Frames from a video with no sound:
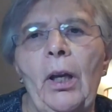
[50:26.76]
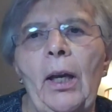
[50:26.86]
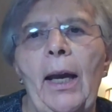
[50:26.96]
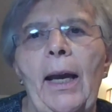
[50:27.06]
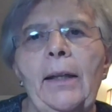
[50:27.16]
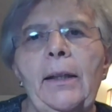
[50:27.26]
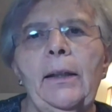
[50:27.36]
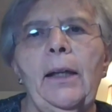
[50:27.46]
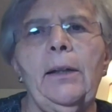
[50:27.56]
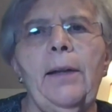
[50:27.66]
And
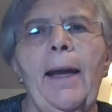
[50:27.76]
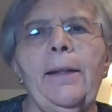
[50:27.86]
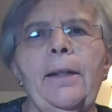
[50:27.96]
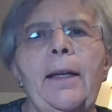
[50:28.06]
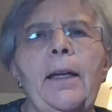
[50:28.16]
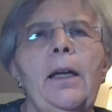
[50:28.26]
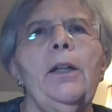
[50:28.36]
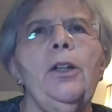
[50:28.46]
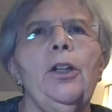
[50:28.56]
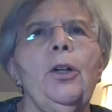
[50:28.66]
Anthony,
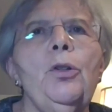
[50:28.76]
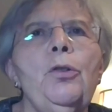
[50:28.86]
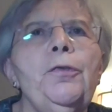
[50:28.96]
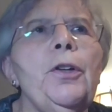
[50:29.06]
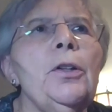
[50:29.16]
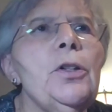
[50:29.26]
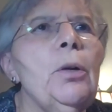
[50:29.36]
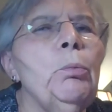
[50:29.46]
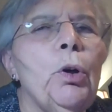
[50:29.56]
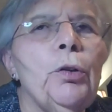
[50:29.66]
you've done
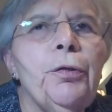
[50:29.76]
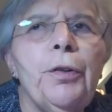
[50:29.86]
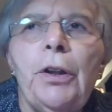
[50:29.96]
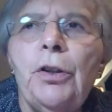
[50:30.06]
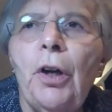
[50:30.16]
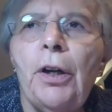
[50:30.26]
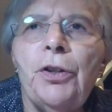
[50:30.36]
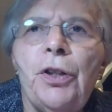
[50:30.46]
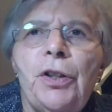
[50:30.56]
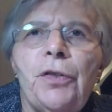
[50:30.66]
some work for the
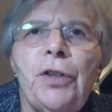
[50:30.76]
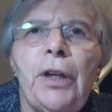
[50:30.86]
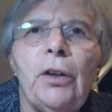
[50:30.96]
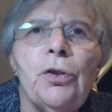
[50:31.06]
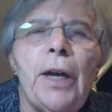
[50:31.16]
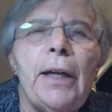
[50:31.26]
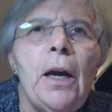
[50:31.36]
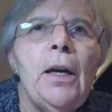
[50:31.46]
Diocese of San Jose.